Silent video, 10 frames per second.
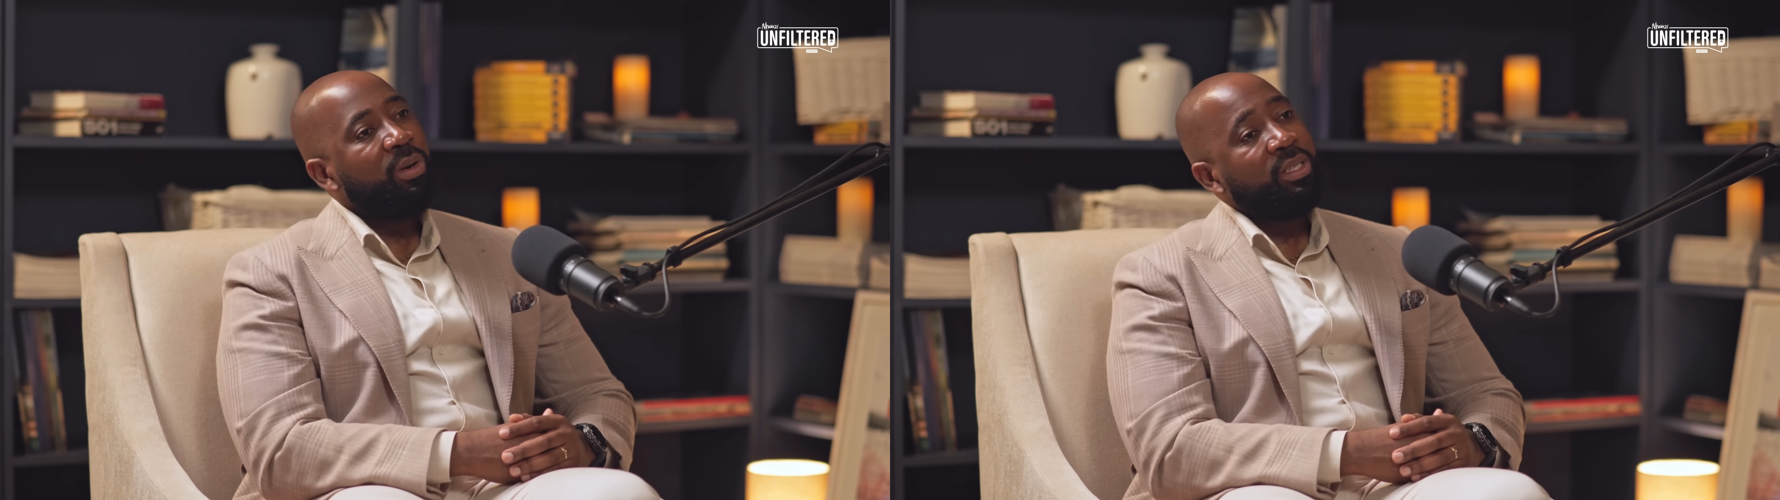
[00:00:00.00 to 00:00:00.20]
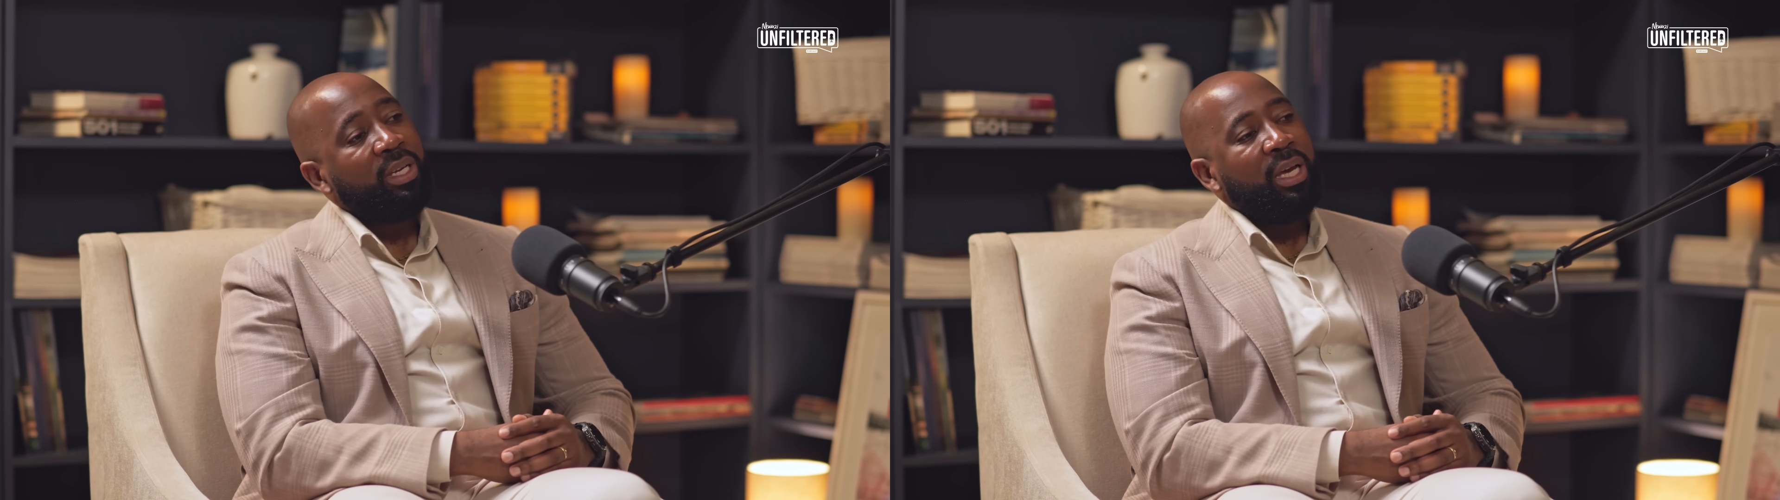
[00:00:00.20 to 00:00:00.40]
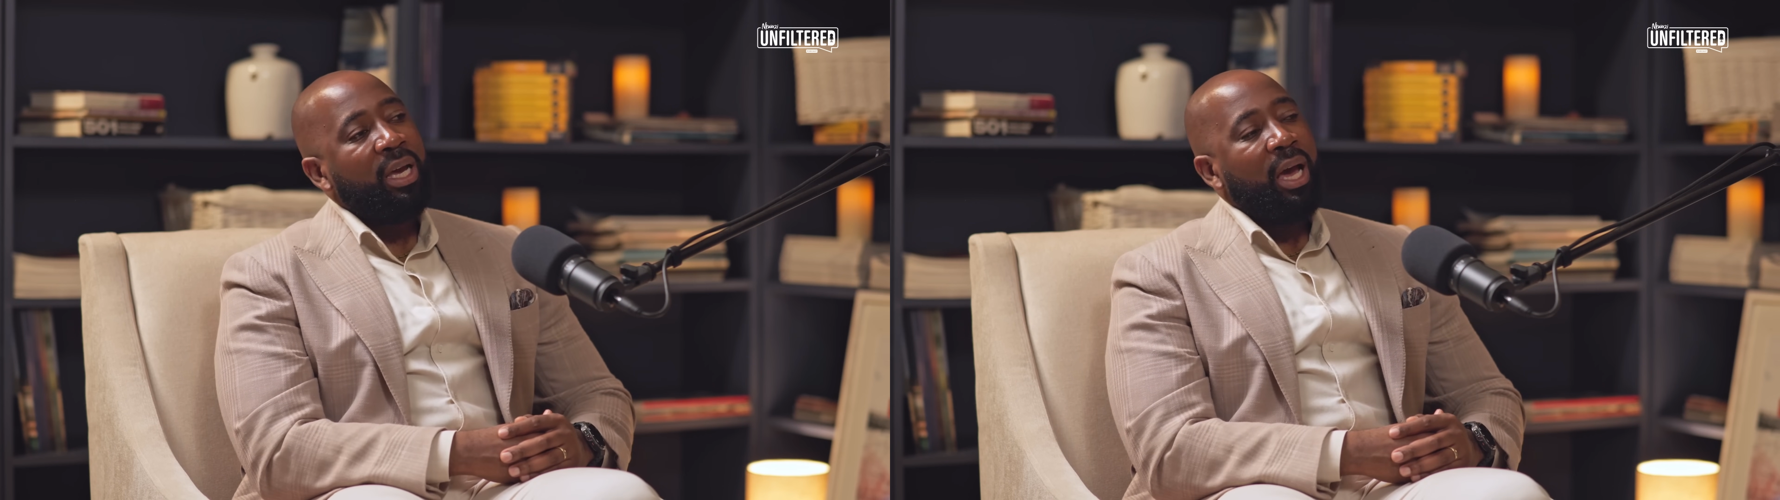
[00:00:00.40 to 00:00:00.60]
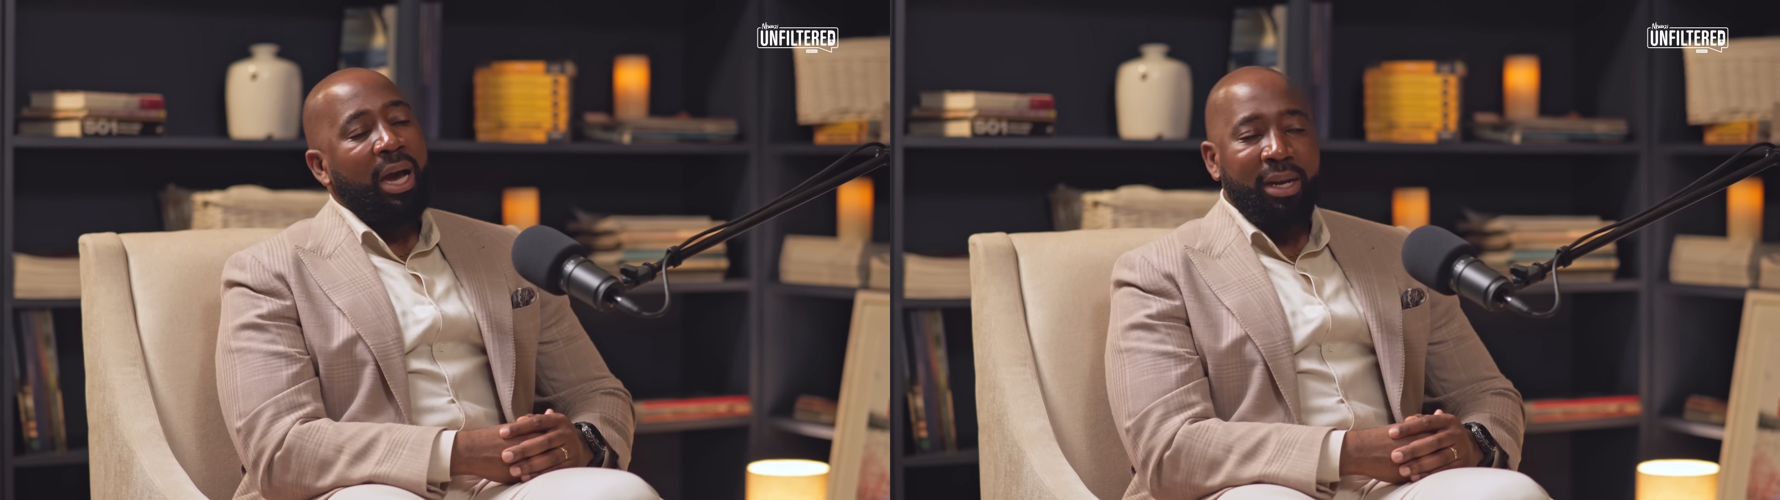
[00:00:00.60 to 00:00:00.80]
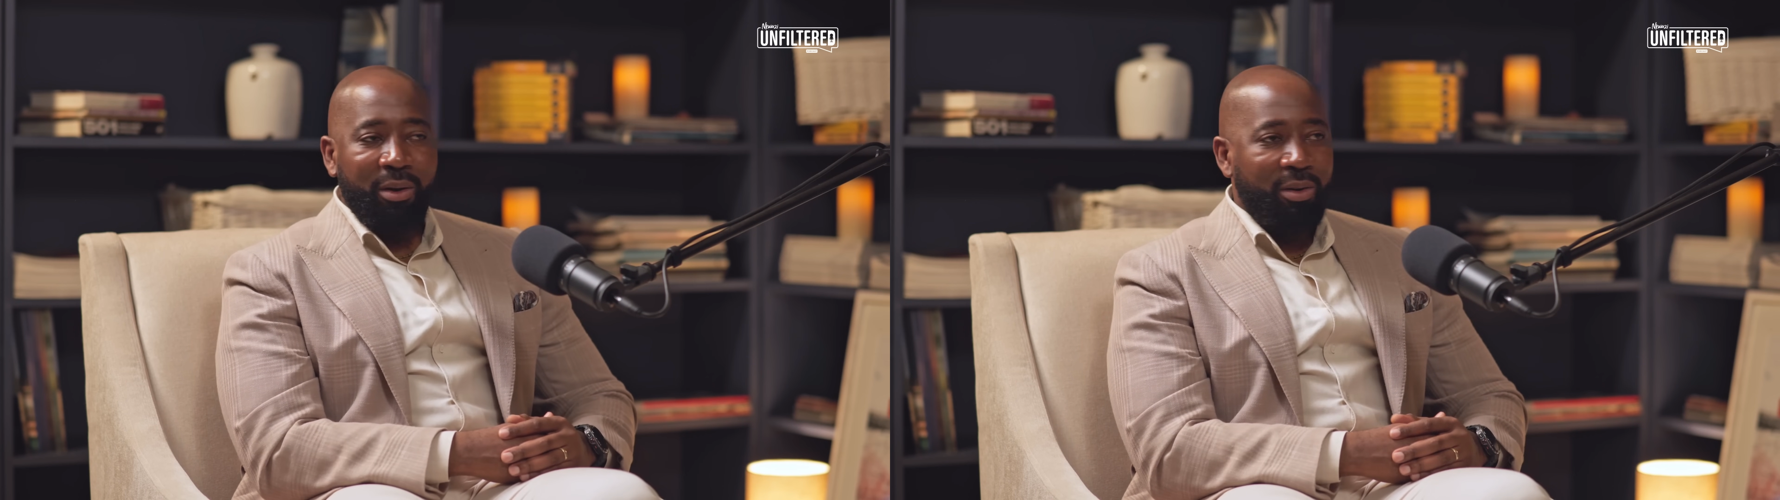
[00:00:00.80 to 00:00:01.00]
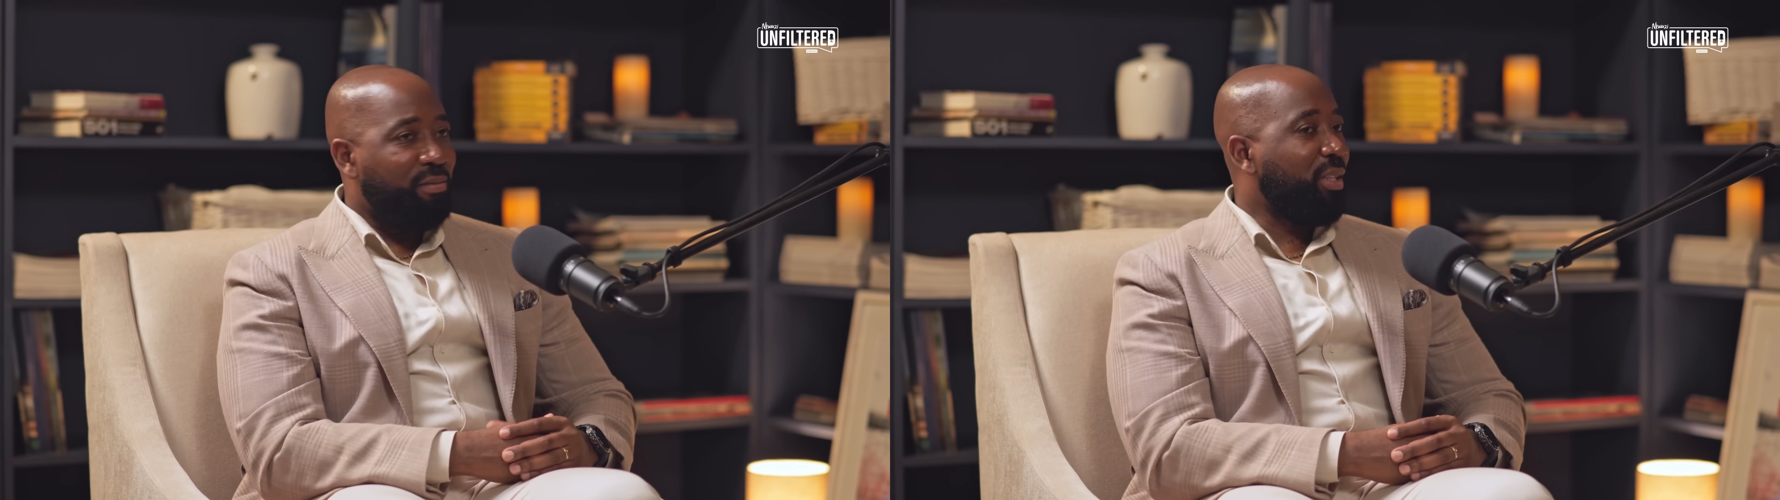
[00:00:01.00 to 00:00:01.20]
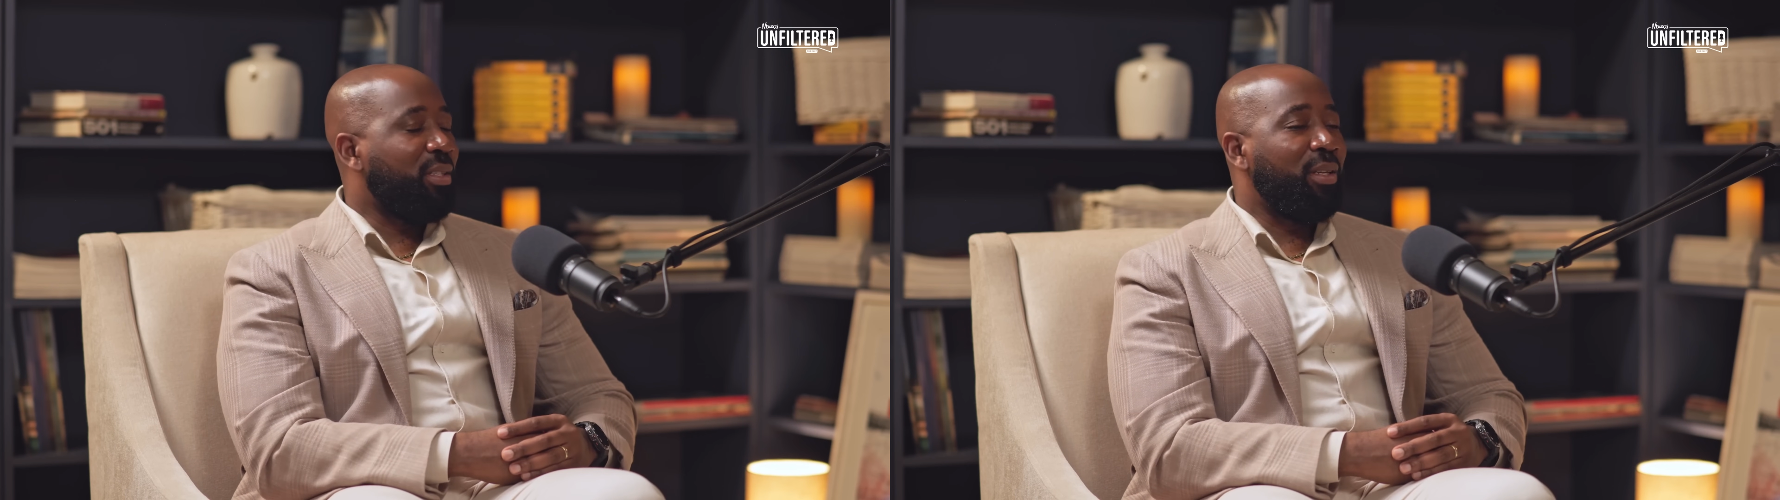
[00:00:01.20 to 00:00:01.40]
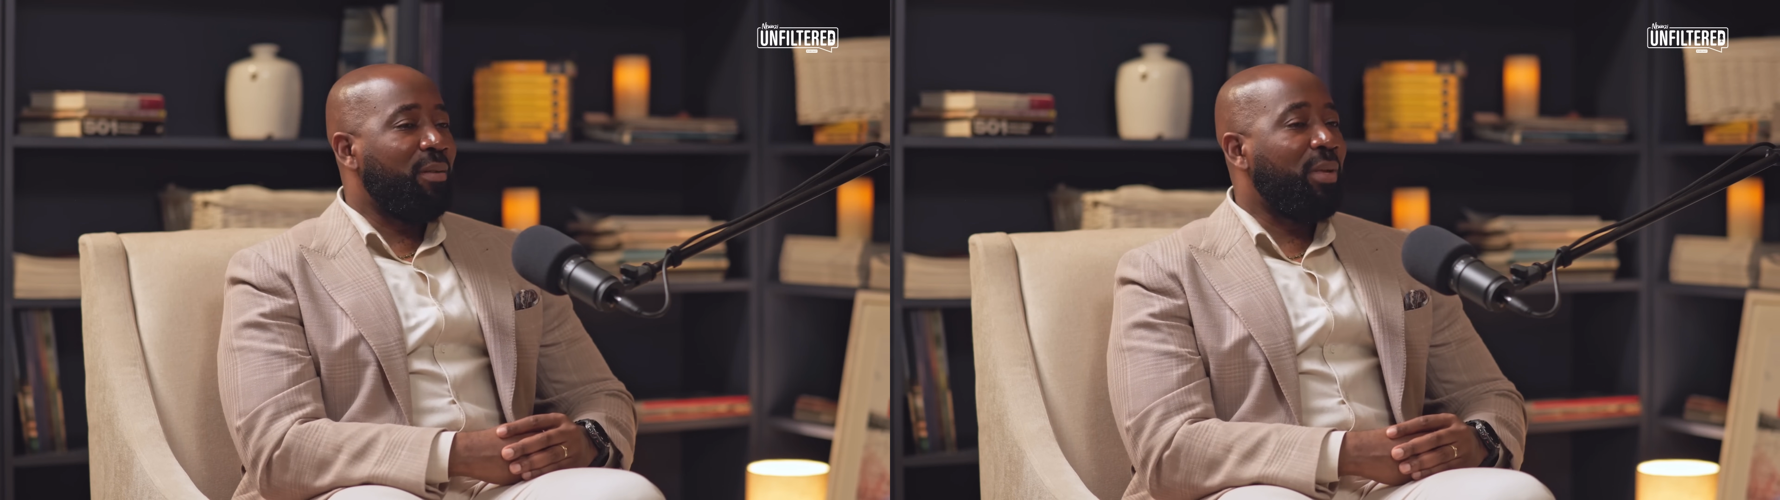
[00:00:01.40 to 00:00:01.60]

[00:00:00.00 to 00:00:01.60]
it, and I would invest in them.